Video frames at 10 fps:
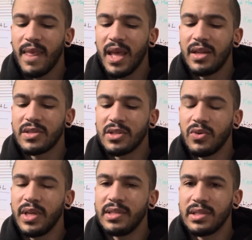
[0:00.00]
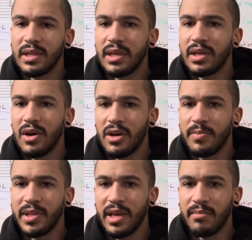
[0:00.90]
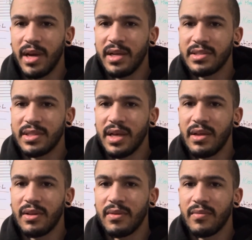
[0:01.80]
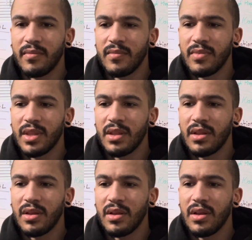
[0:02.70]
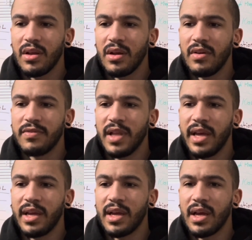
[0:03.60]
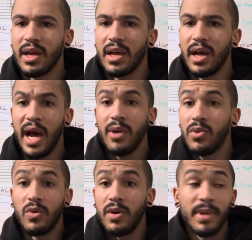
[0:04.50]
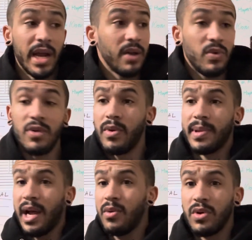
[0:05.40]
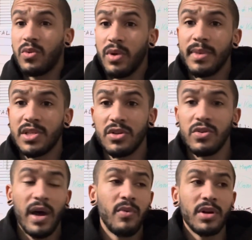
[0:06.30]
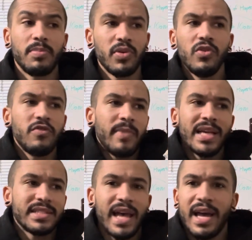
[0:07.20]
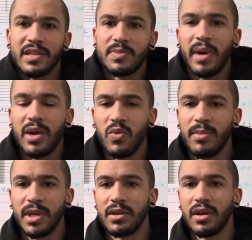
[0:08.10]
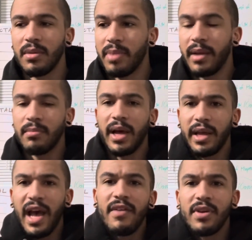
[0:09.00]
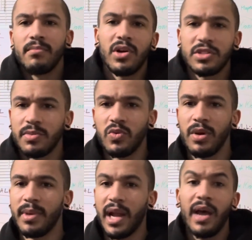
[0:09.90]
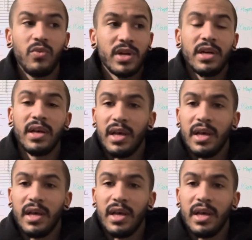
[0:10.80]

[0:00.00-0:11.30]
And it's so easy to get caught up in that mindset of like, I want women, I want women, I want a woman too. I want to prove my status by women, by having multiple women. I want to